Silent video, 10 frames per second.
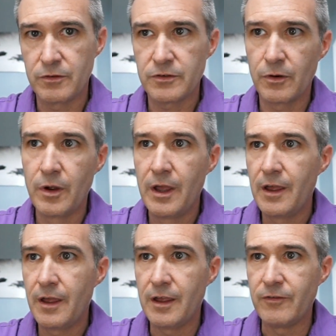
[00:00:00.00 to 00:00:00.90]
So,
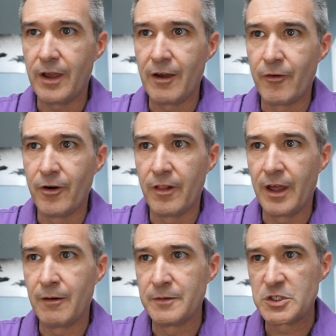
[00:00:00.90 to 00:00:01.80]
if you haven't heard of
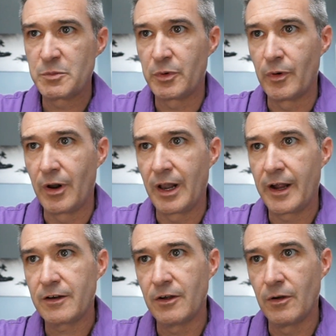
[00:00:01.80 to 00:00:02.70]
that one,
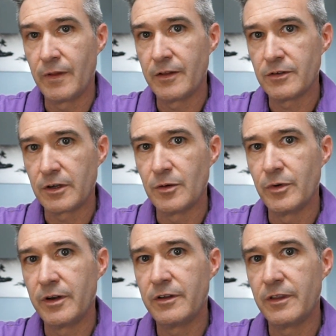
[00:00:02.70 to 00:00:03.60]
spironolactone, that's a good
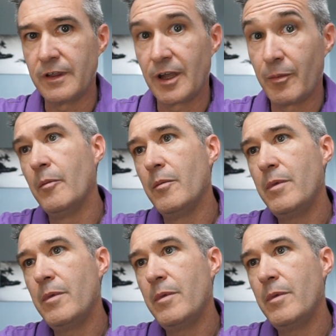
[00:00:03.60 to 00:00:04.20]
one to think about.